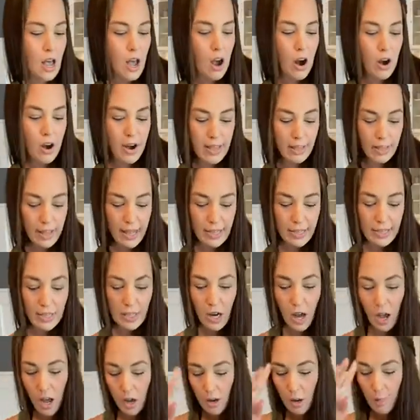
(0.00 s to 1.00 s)
All right, let's
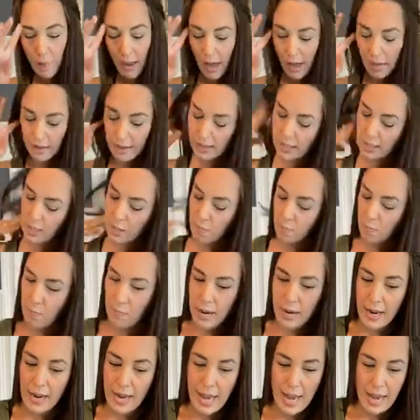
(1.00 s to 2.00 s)
talk about
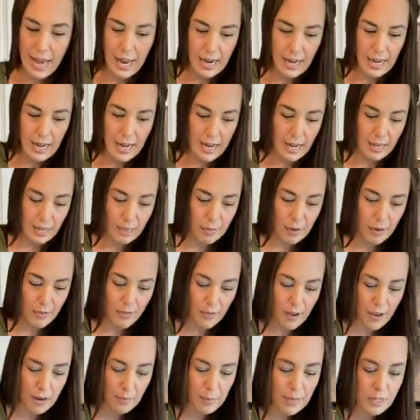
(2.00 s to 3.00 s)
spaghetti. Let me
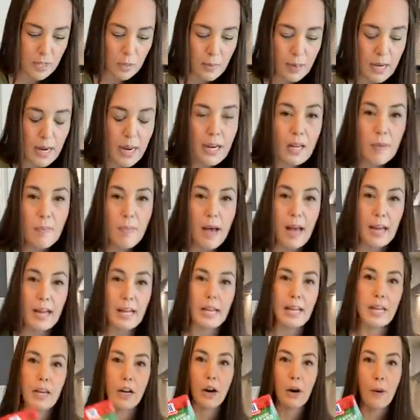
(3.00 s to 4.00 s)
find my spaghetti packet
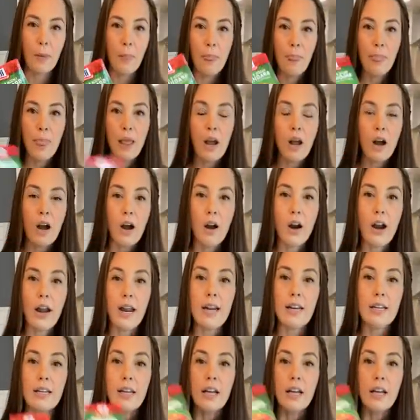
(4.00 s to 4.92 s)
here. All right.